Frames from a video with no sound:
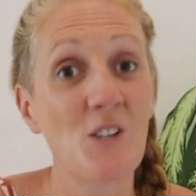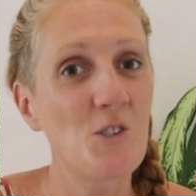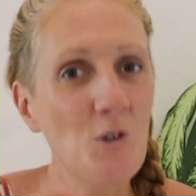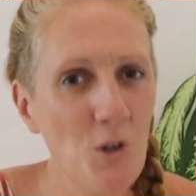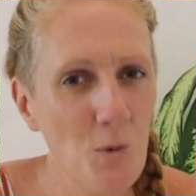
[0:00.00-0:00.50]

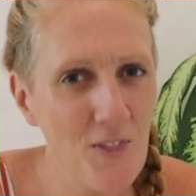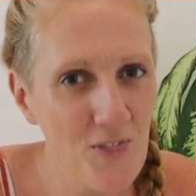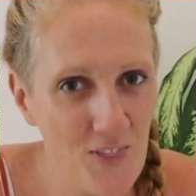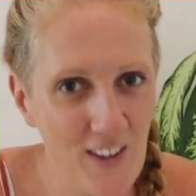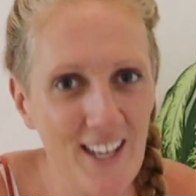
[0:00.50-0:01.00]
So you
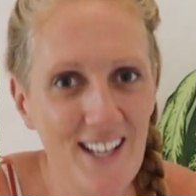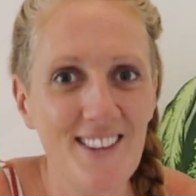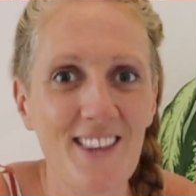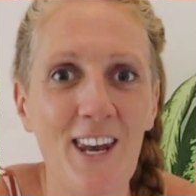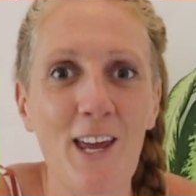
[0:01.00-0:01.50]
would
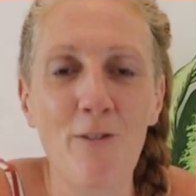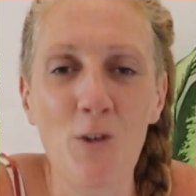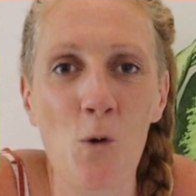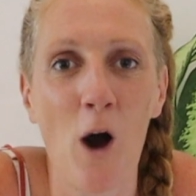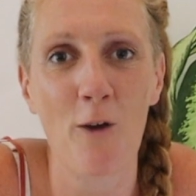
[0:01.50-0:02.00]
think that if
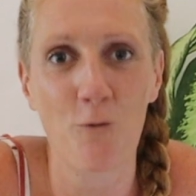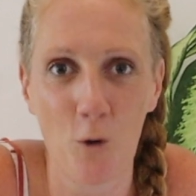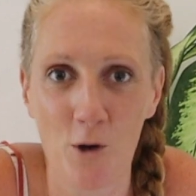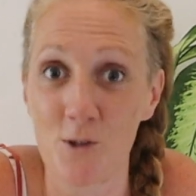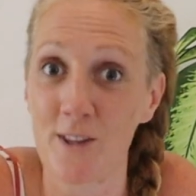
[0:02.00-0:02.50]
you got
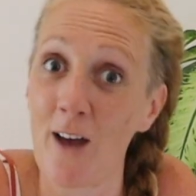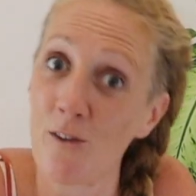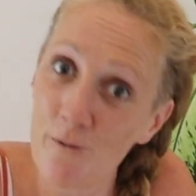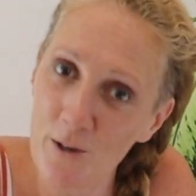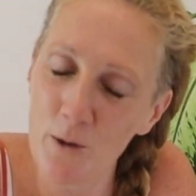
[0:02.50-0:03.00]

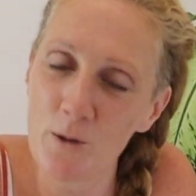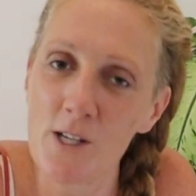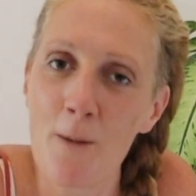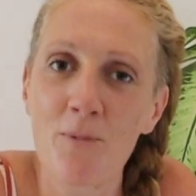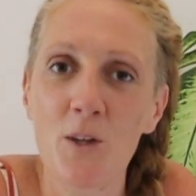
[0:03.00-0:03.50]
400,000
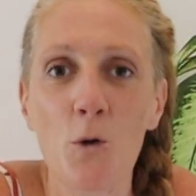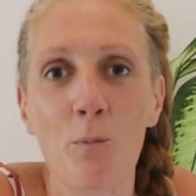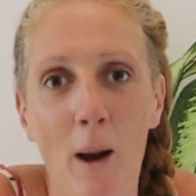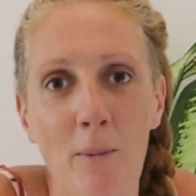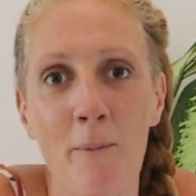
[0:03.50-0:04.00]
views, you would
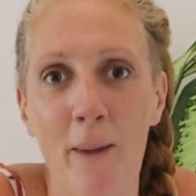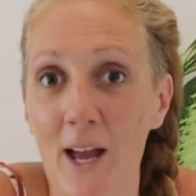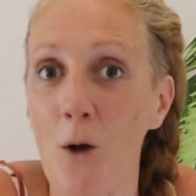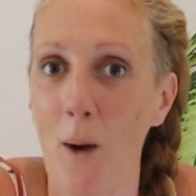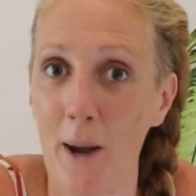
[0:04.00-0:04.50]
probably
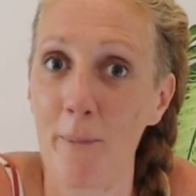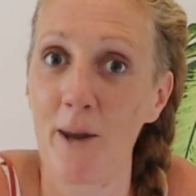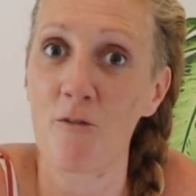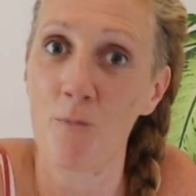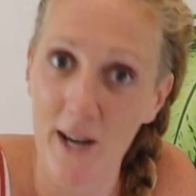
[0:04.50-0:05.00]
make quite a bit
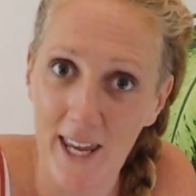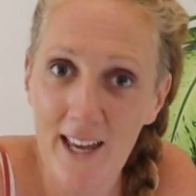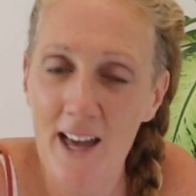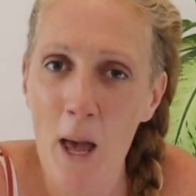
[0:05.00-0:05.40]
of money.